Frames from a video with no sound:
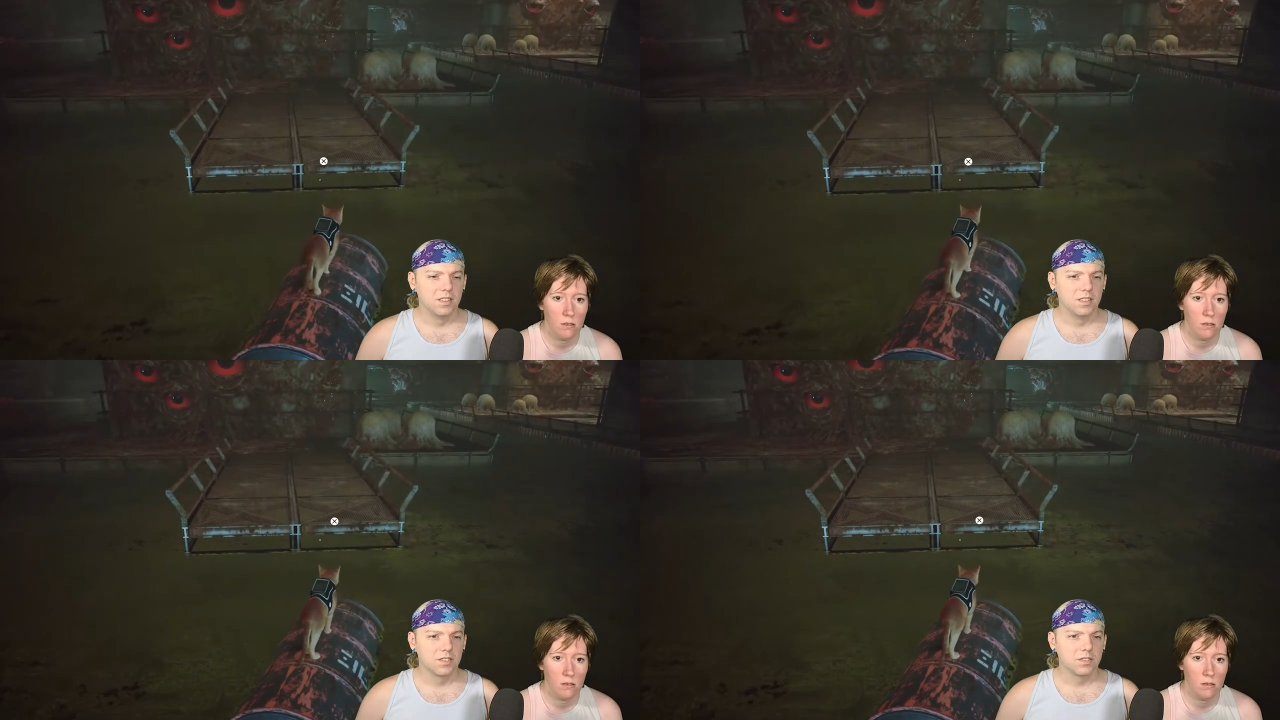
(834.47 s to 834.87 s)

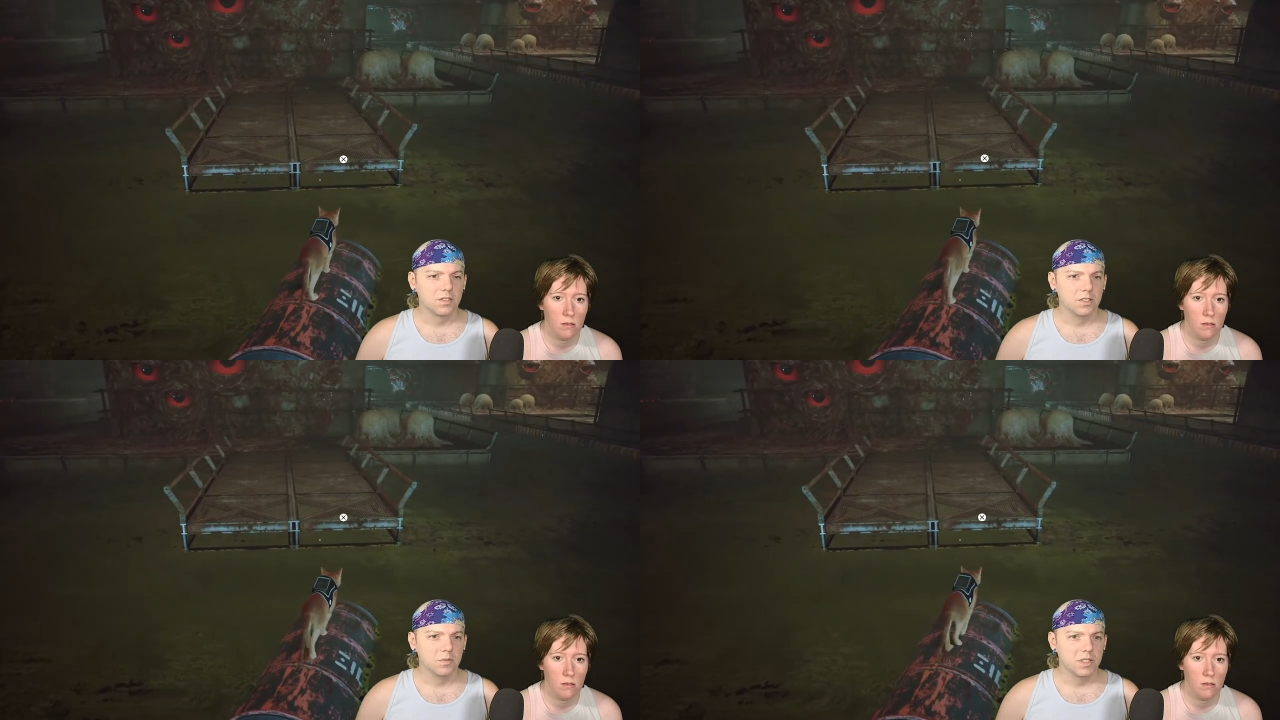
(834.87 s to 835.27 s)
Speaker 1: So
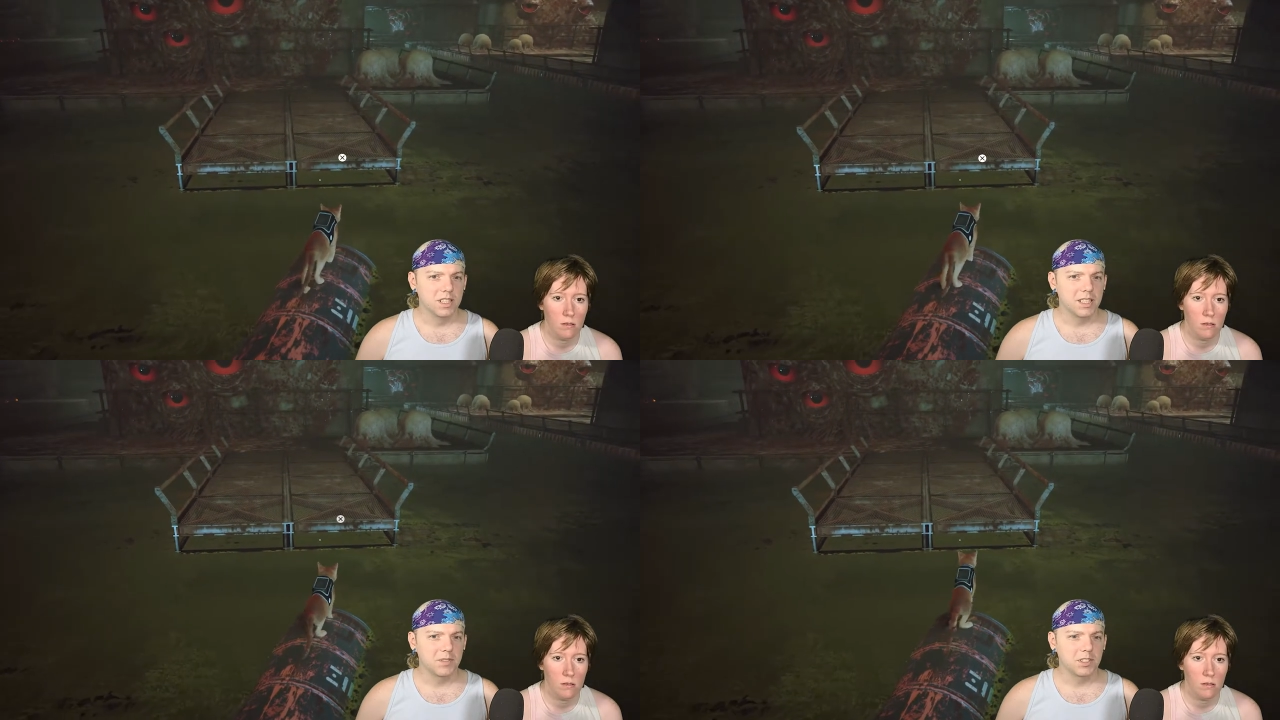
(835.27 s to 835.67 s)
you will
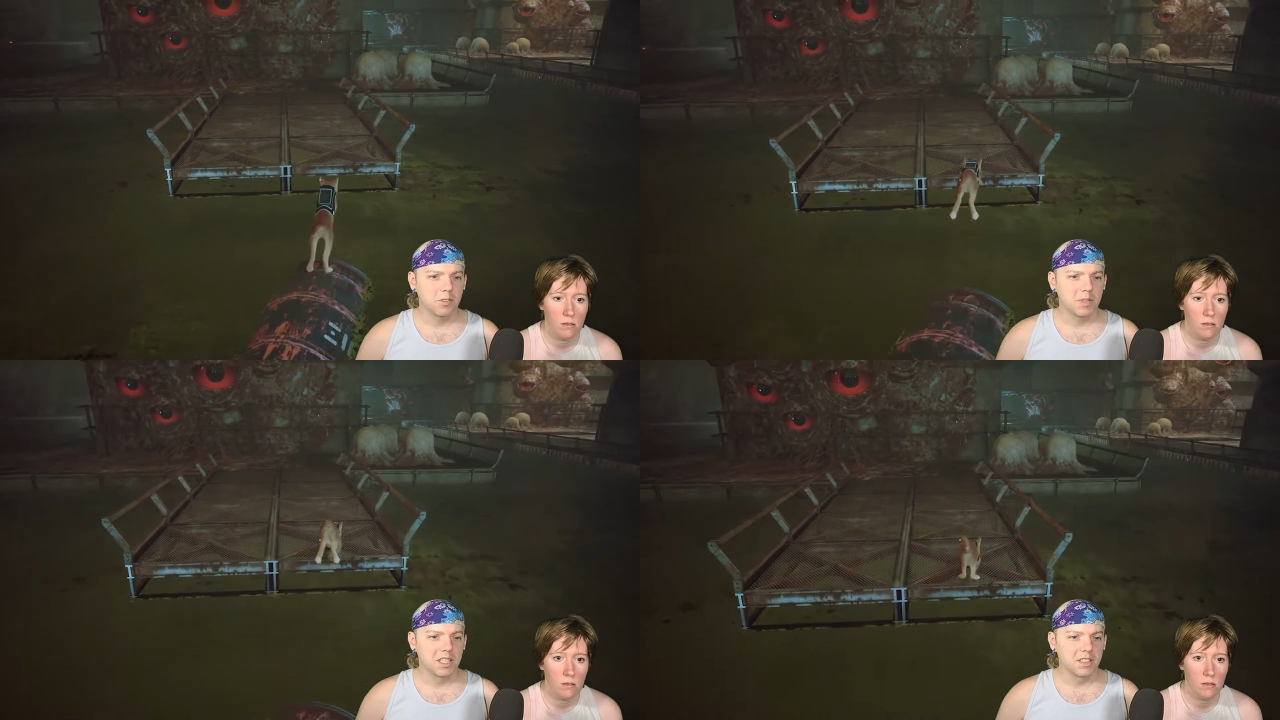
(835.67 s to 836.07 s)
have to go
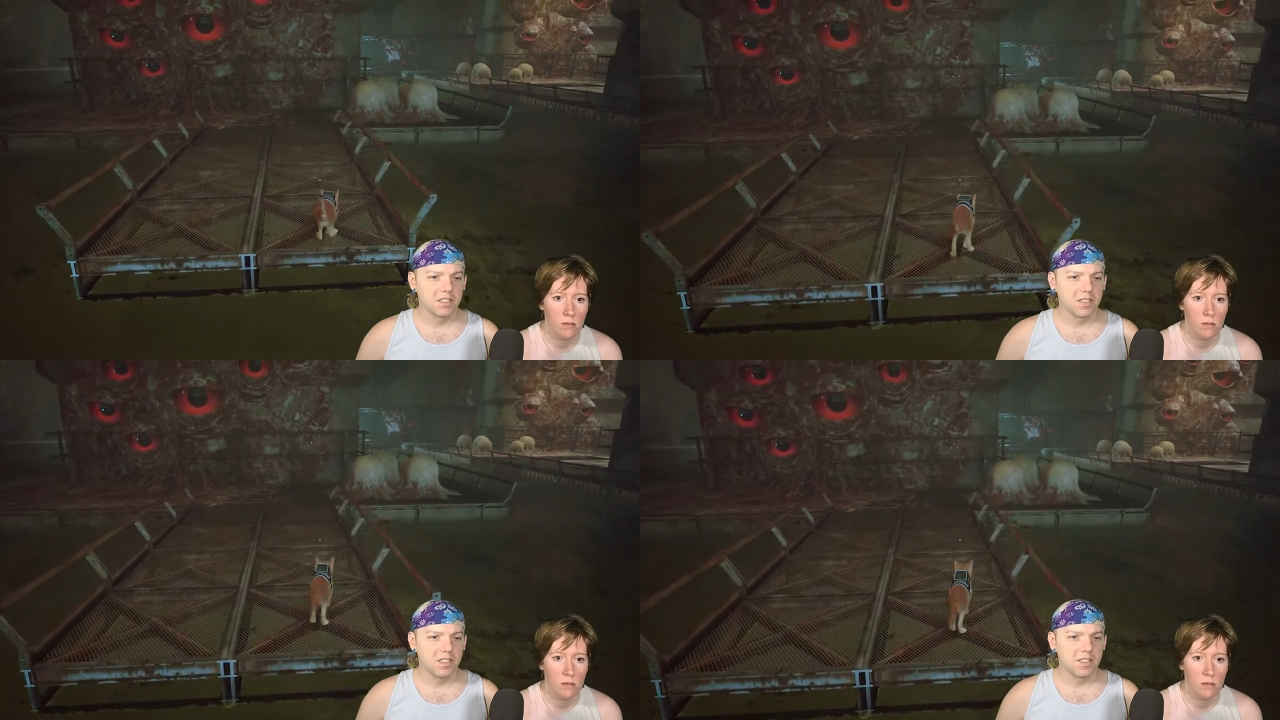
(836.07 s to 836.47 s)
back
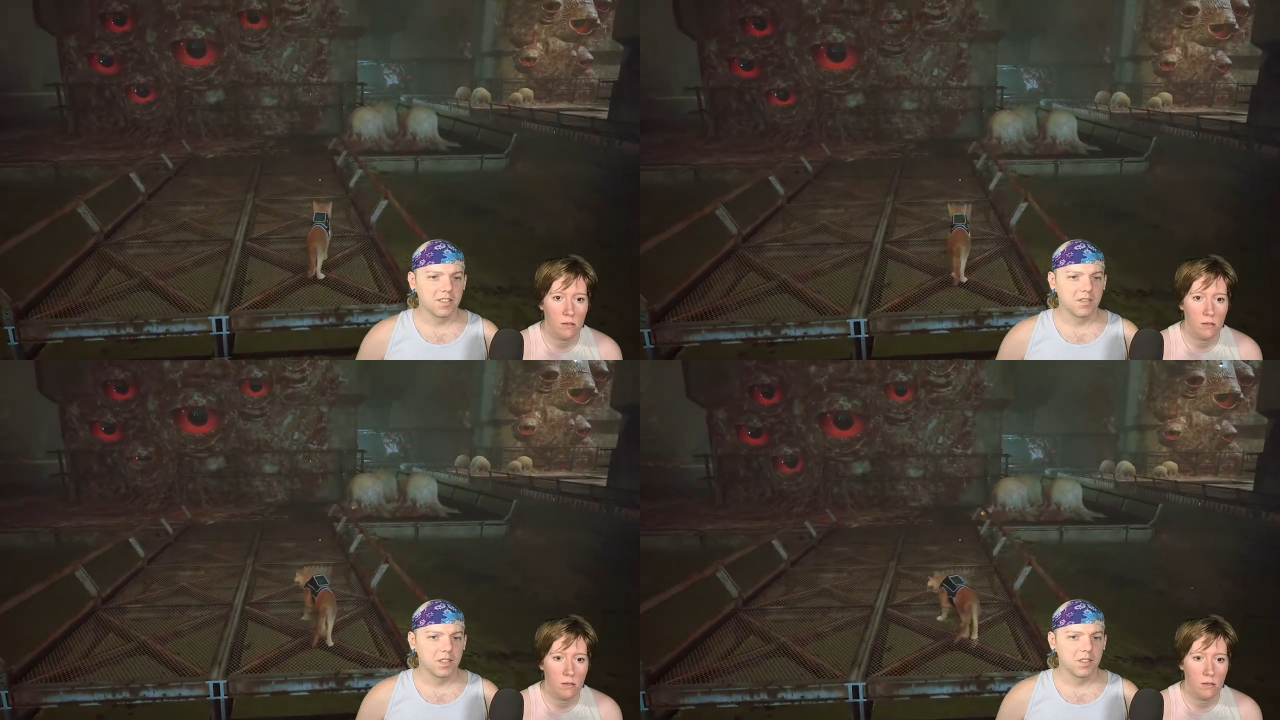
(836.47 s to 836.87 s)
across
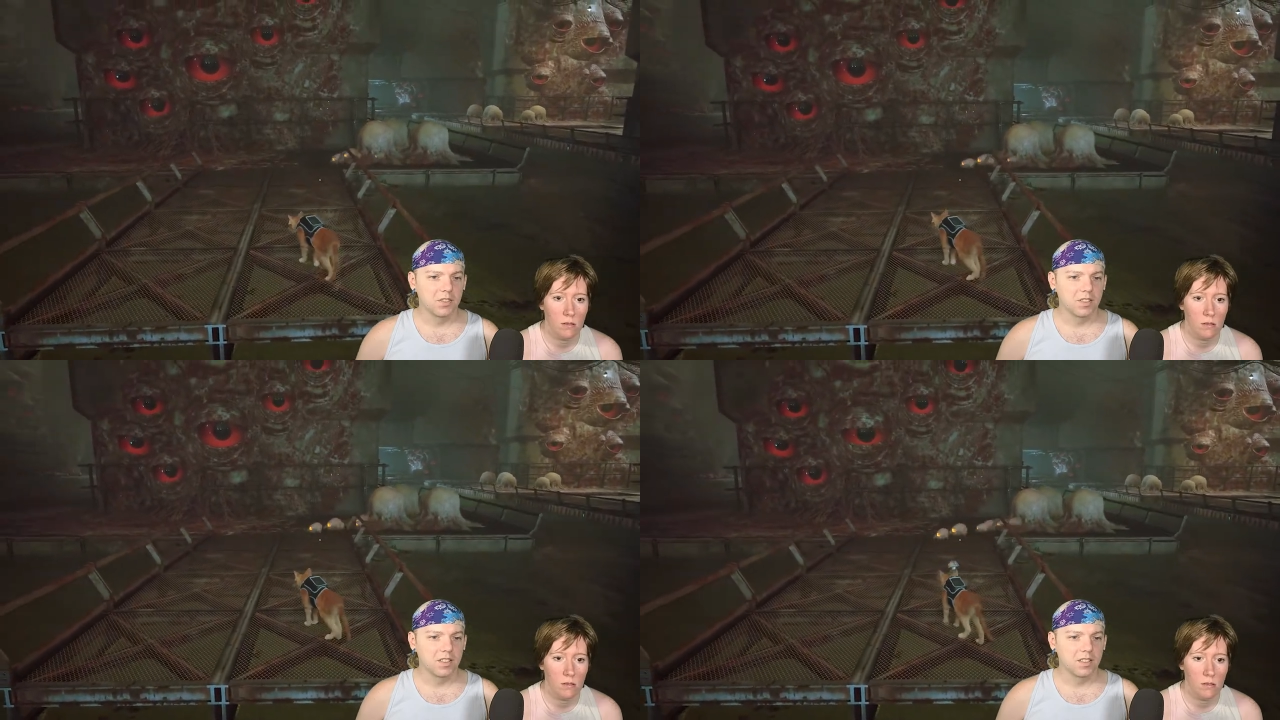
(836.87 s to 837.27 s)

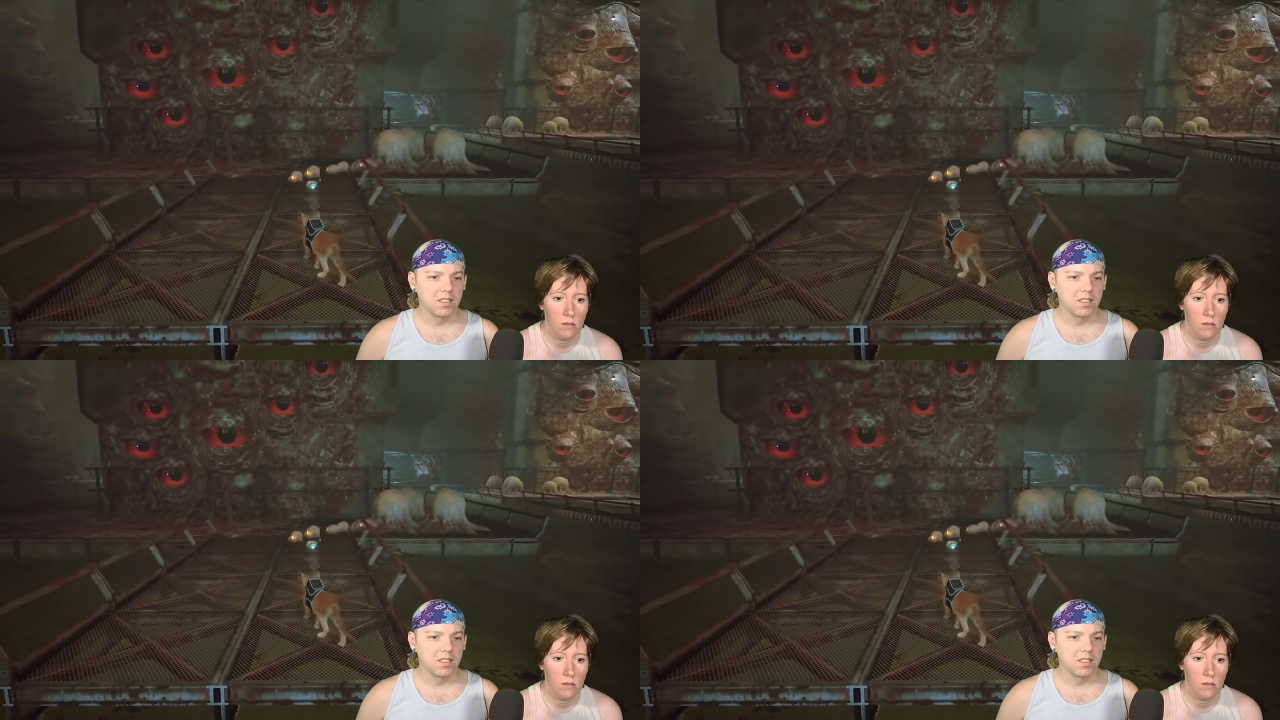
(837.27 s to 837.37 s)
eventually.